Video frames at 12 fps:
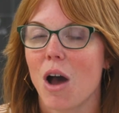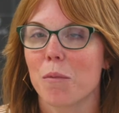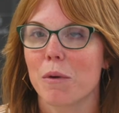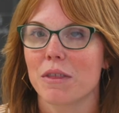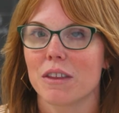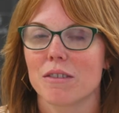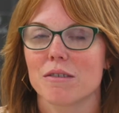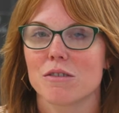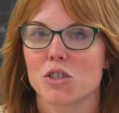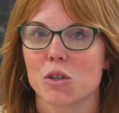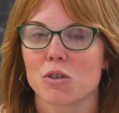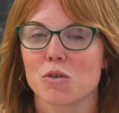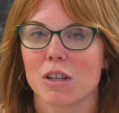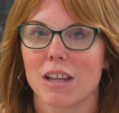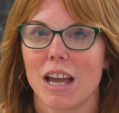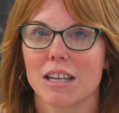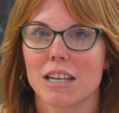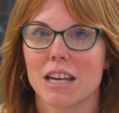with children
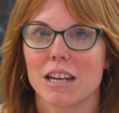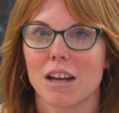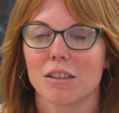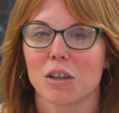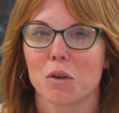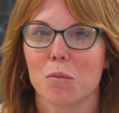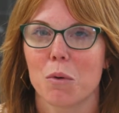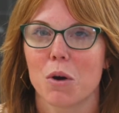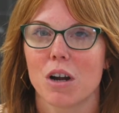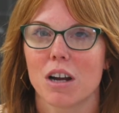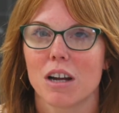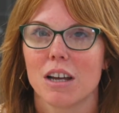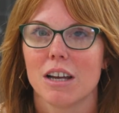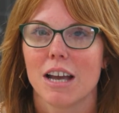that need a little more